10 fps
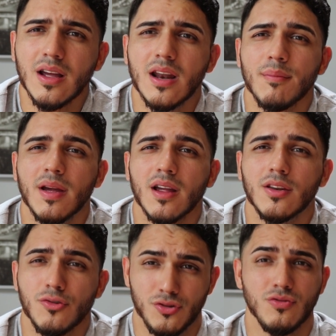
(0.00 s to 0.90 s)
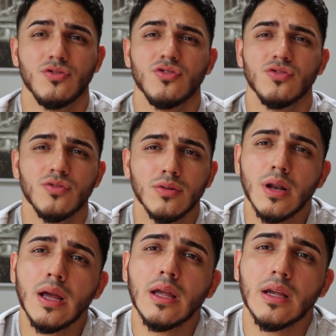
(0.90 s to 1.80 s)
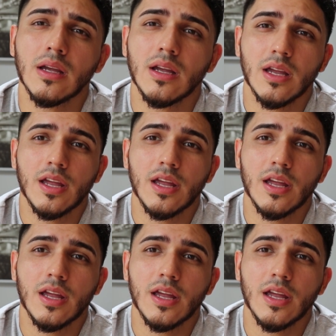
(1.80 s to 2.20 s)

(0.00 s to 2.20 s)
And I'm like, do you choose who you like?